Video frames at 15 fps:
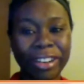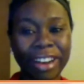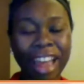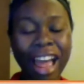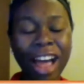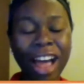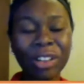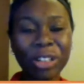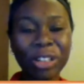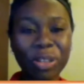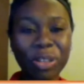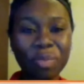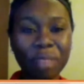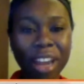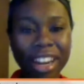how did you
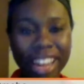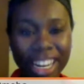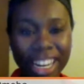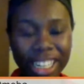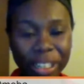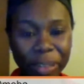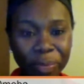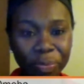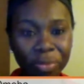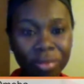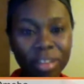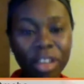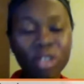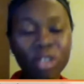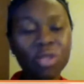manage
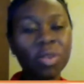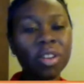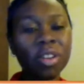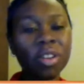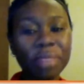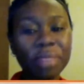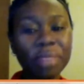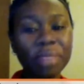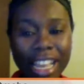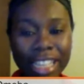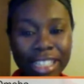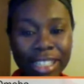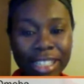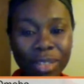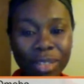to run a
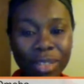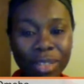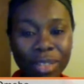business with